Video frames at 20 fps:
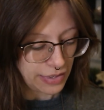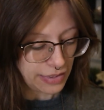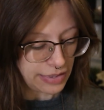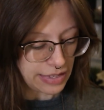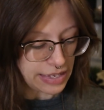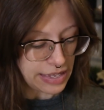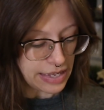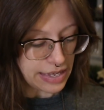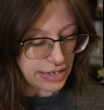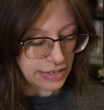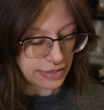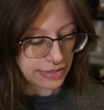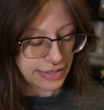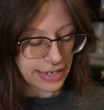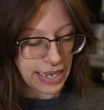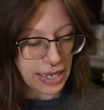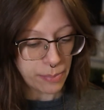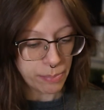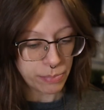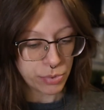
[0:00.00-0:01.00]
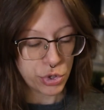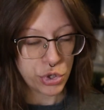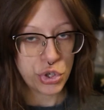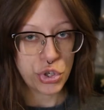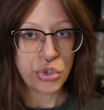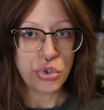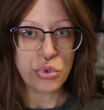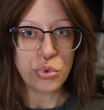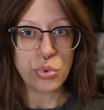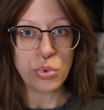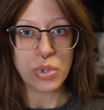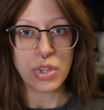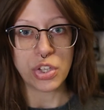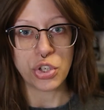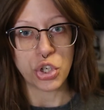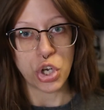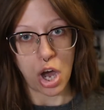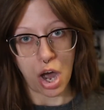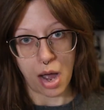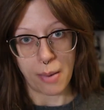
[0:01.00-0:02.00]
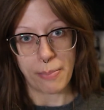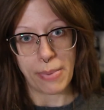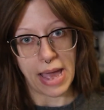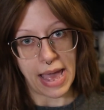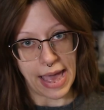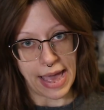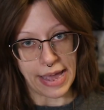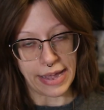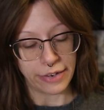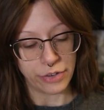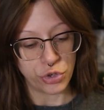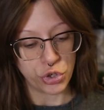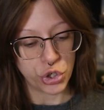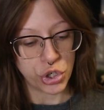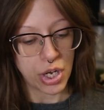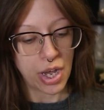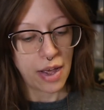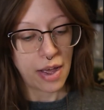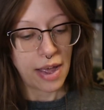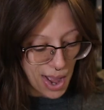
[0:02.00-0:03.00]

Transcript: the tape to the top edge.